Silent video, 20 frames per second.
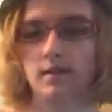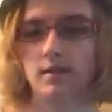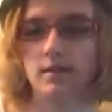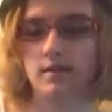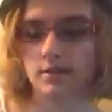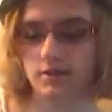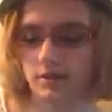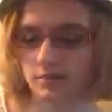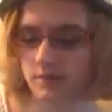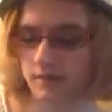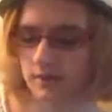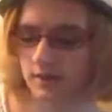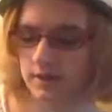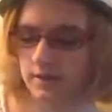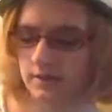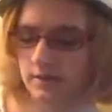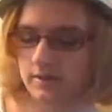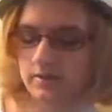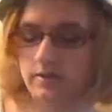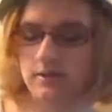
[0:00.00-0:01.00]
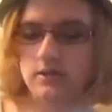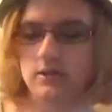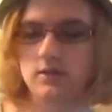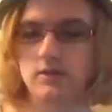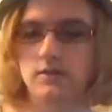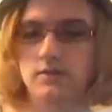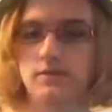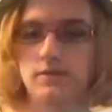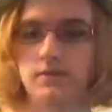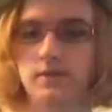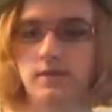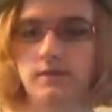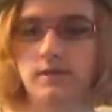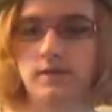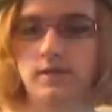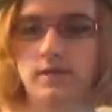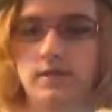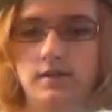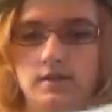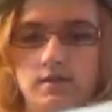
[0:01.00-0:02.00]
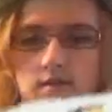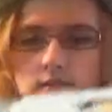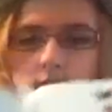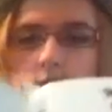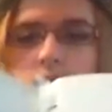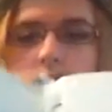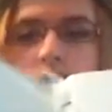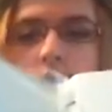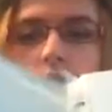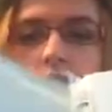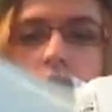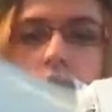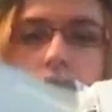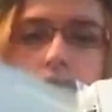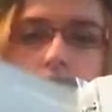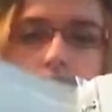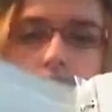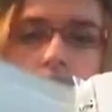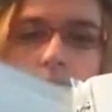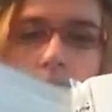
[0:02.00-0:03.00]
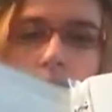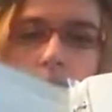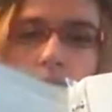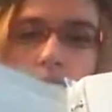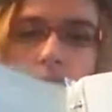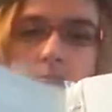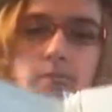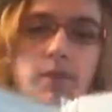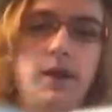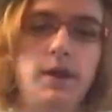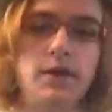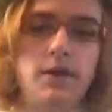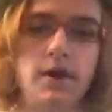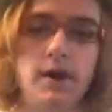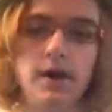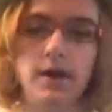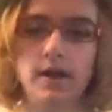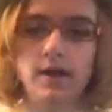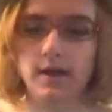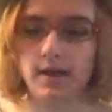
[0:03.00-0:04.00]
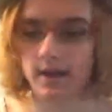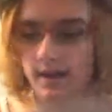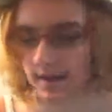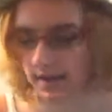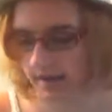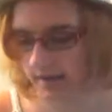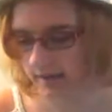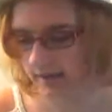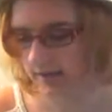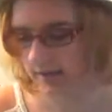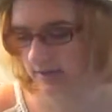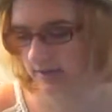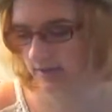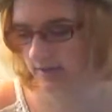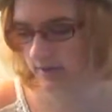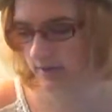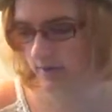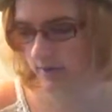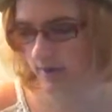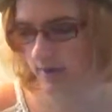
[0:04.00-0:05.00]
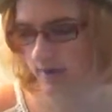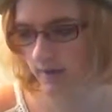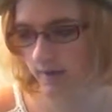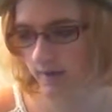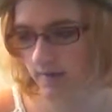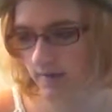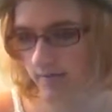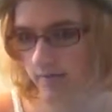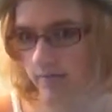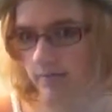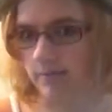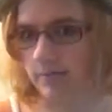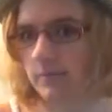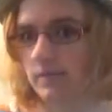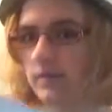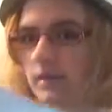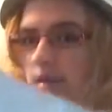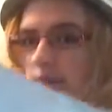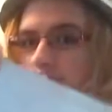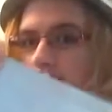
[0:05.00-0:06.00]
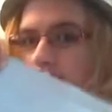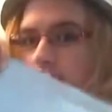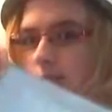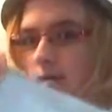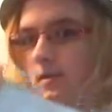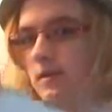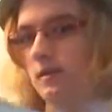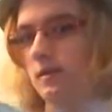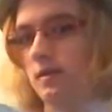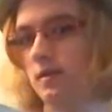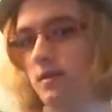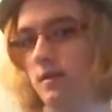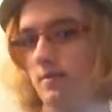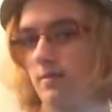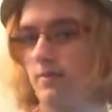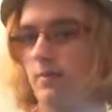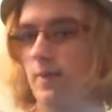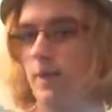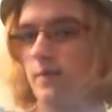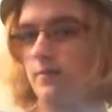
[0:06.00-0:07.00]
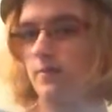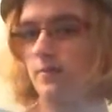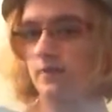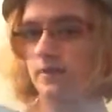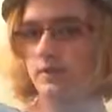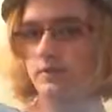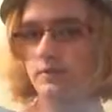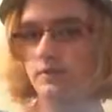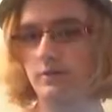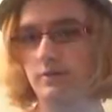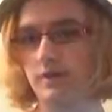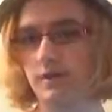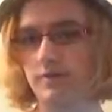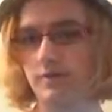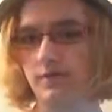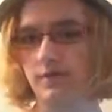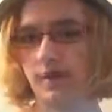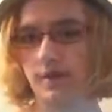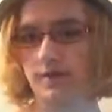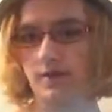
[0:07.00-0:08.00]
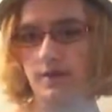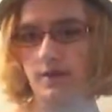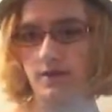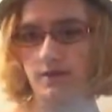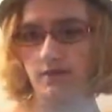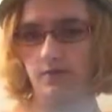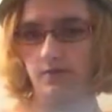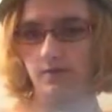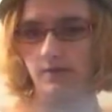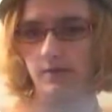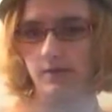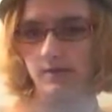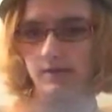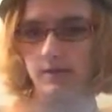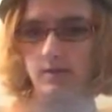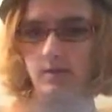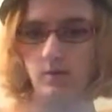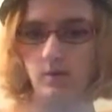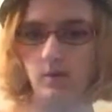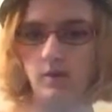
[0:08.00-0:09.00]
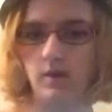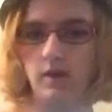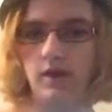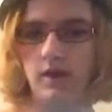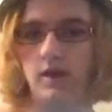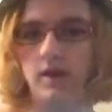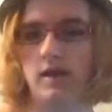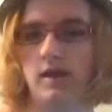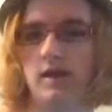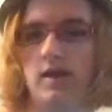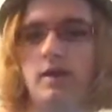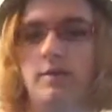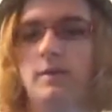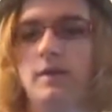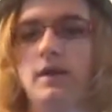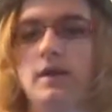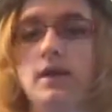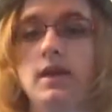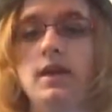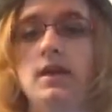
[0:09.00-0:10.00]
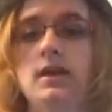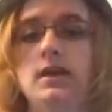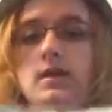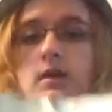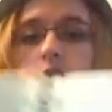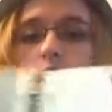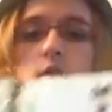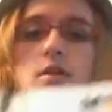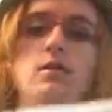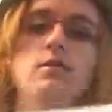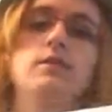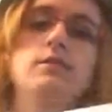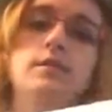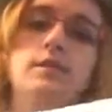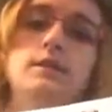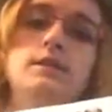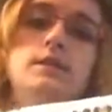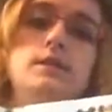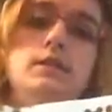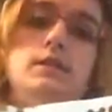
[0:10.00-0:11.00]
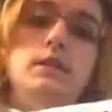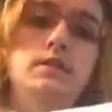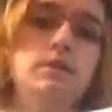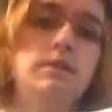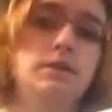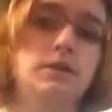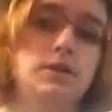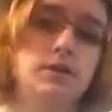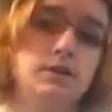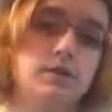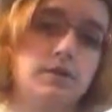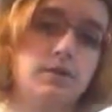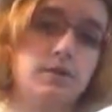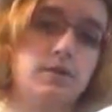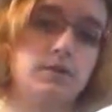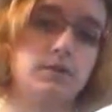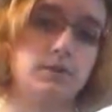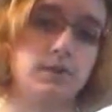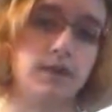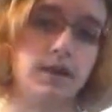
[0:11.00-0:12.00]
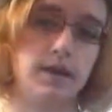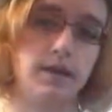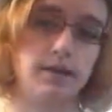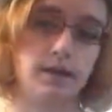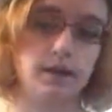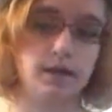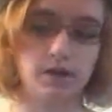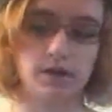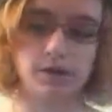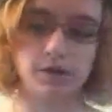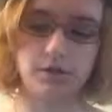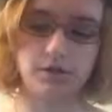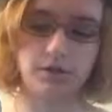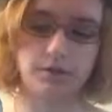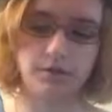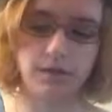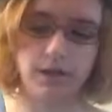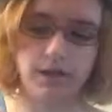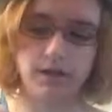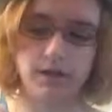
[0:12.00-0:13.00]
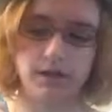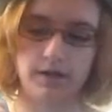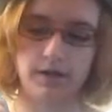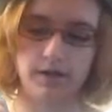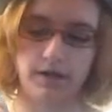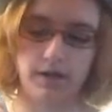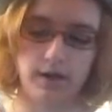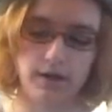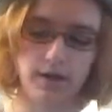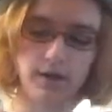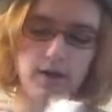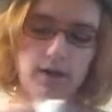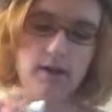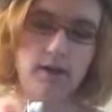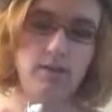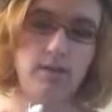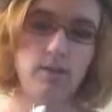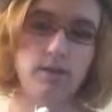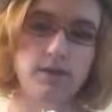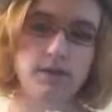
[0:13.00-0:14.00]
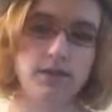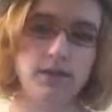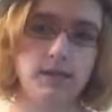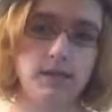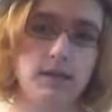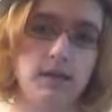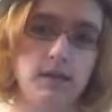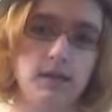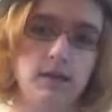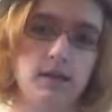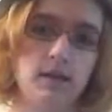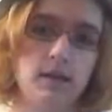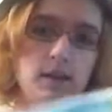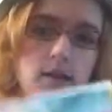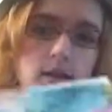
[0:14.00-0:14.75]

I just realized because I just felt it kind of jump out, is like pamphlets or whatever that we get from Disney World. Again, all of this is going to be transferred into my Erin Condren binder once I get it,